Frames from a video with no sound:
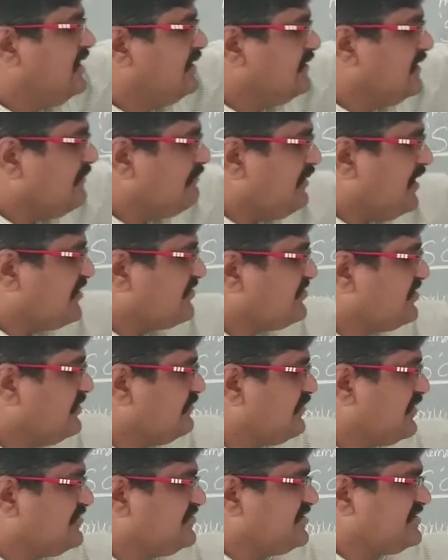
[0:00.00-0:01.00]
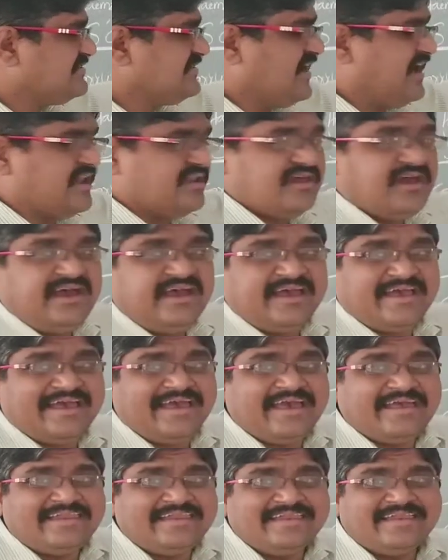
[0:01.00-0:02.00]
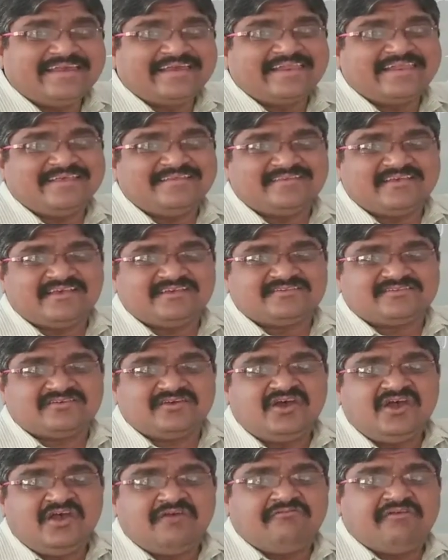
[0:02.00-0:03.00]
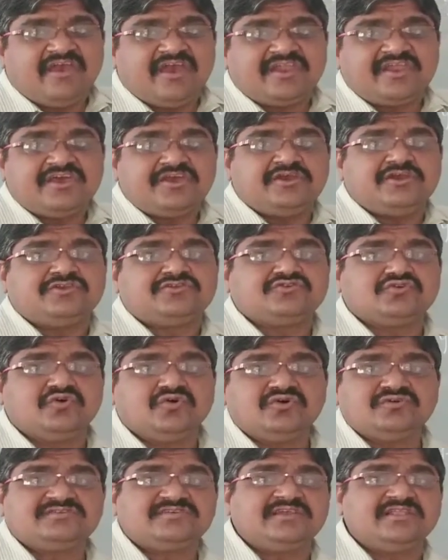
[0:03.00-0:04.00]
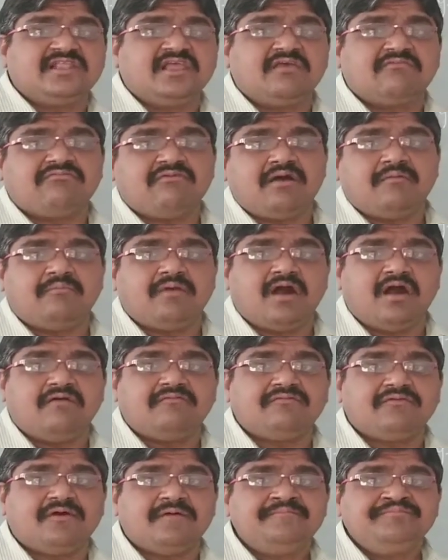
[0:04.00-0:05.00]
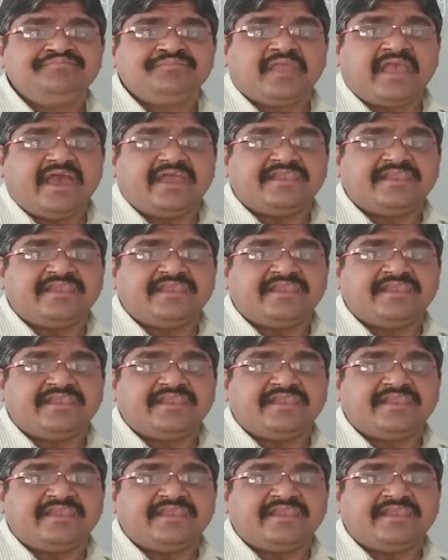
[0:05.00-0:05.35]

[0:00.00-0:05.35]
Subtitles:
the partial pressures are and increases, where it shows in the form of an